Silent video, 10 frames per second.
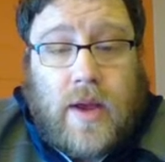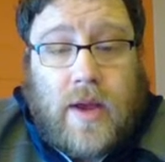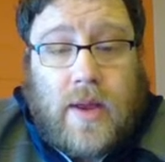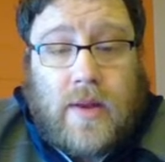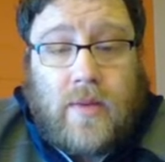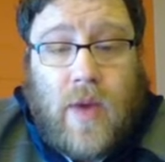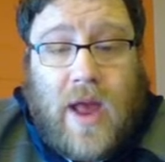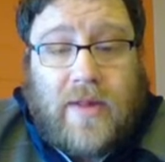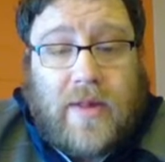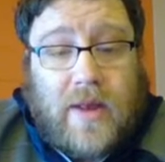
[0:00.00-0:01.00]
and
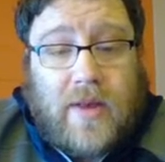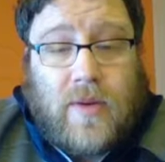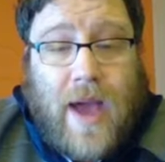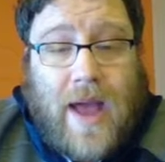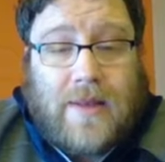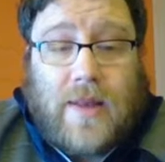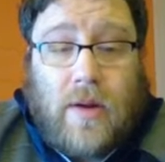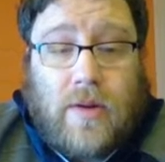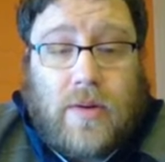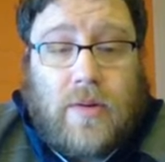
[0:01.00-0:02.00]
west to add
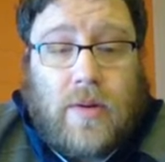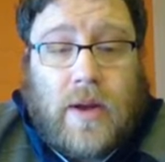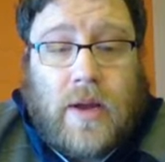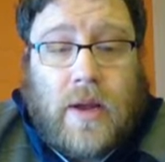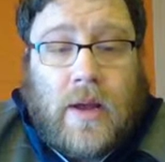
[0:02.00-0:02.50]
territory